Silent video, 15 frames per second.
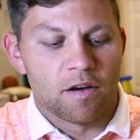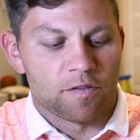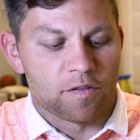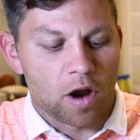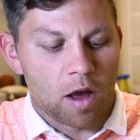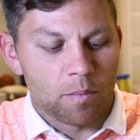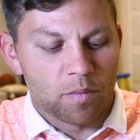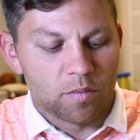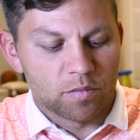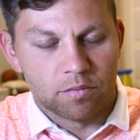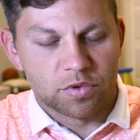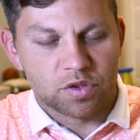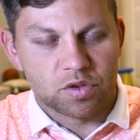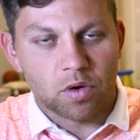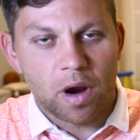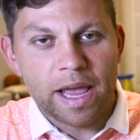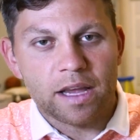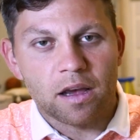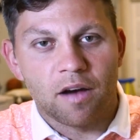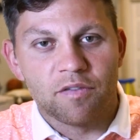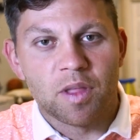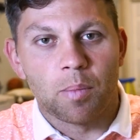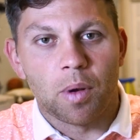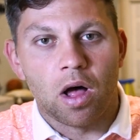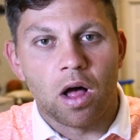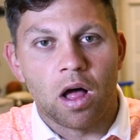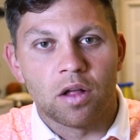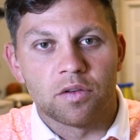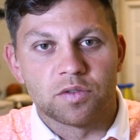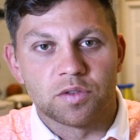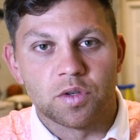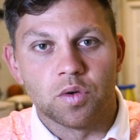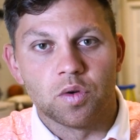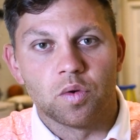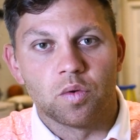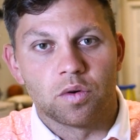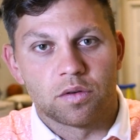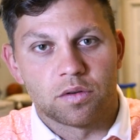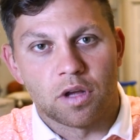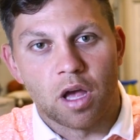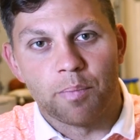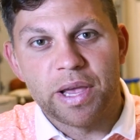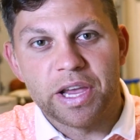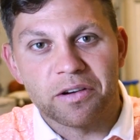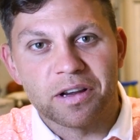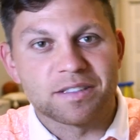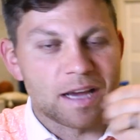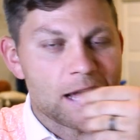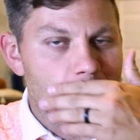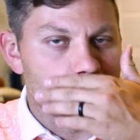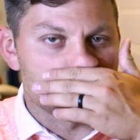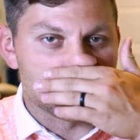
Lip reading: From strike of the ball to appearance on the